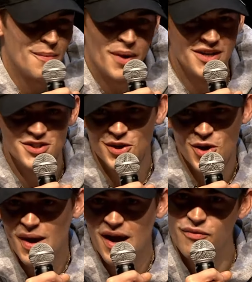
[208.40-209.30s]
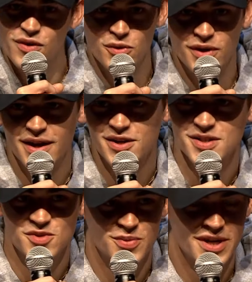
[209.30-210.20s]
money to go buy a football kit and
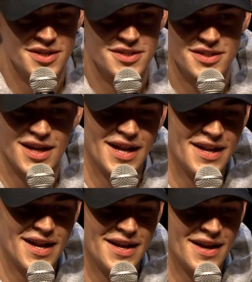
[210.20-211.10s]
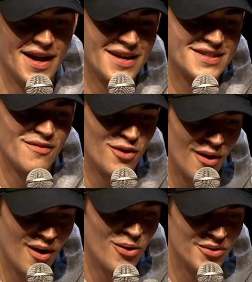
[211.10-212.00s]
some sweets. And then as I've got
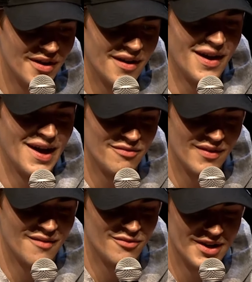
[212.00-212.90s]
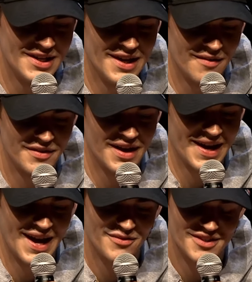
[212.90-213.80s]
older, I've really loved it. And I have to